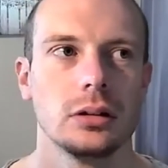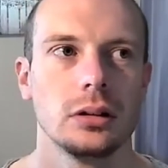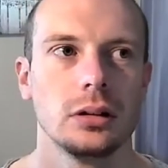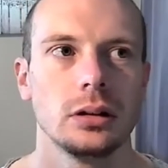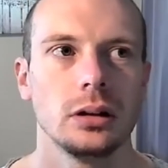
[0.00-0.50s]

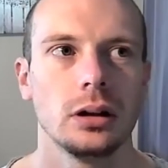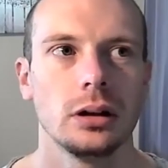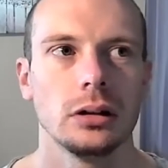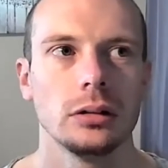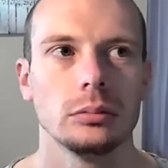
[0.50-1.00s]

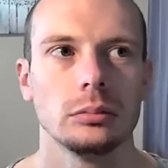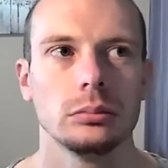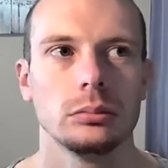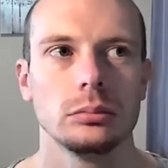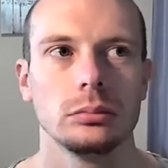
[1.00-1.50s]

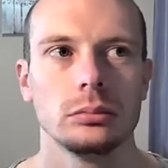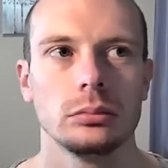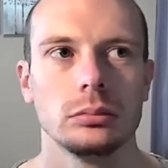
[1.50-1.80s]
(no one is talking)